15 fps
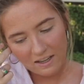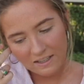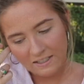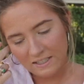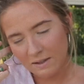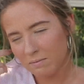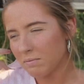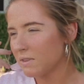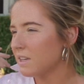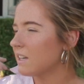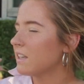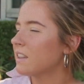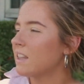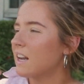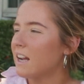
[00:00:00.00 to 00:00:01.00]
is
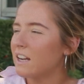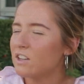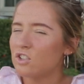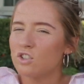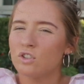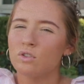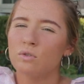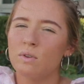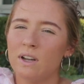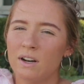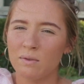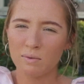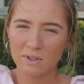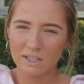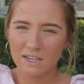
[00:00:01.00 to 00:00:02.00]
something that I do in
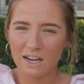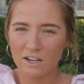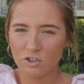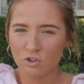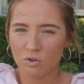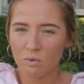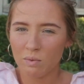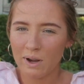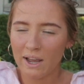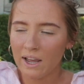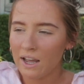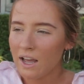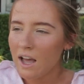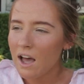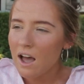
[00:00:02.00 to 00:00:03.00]
a really natural way.